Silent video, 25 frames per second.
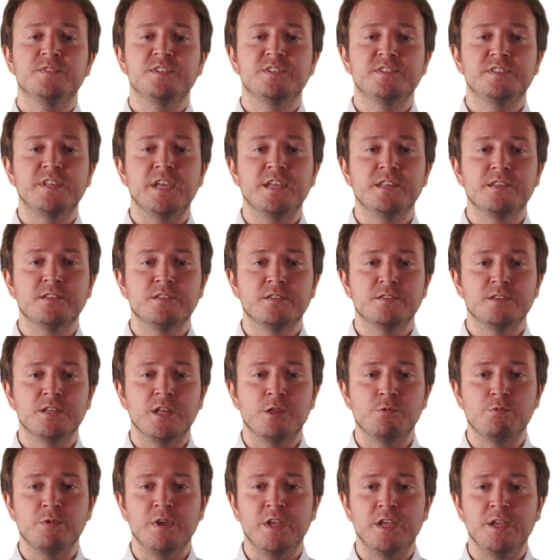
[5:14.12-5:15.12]
state
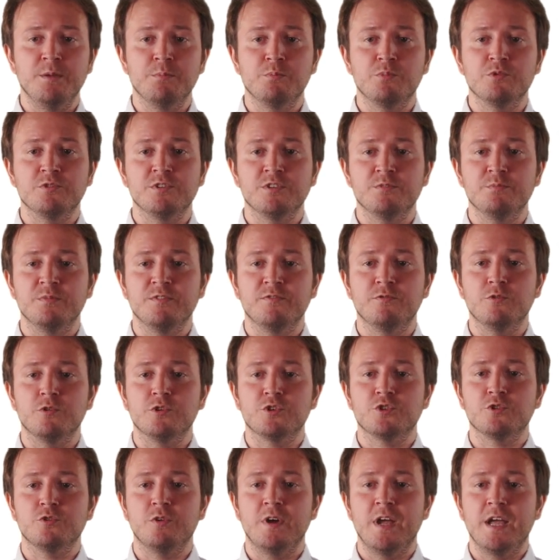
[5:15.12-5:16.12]
that we inputted
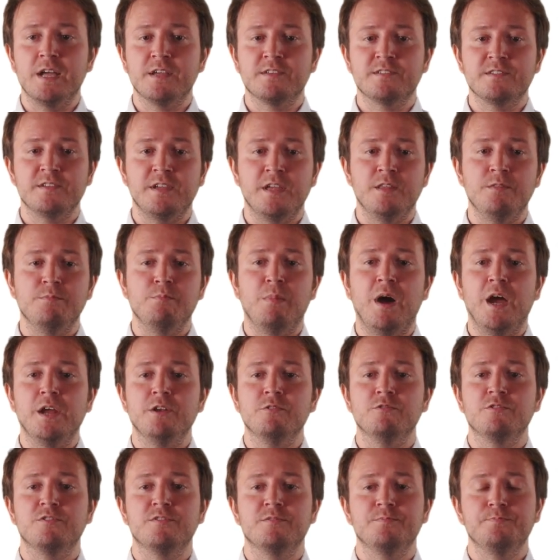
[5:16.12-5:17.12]
before, so x and
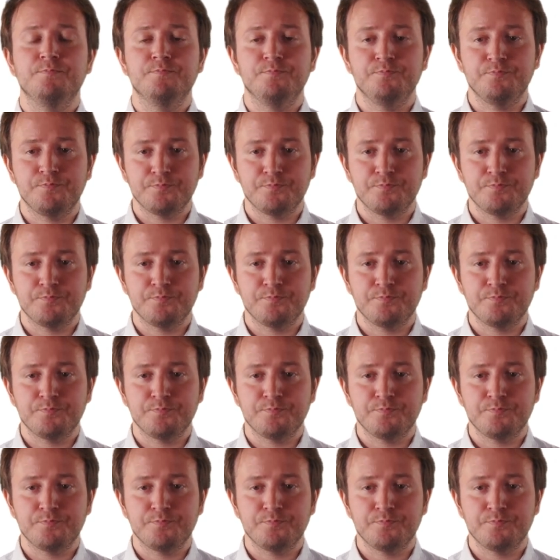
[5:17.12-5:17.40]
minus.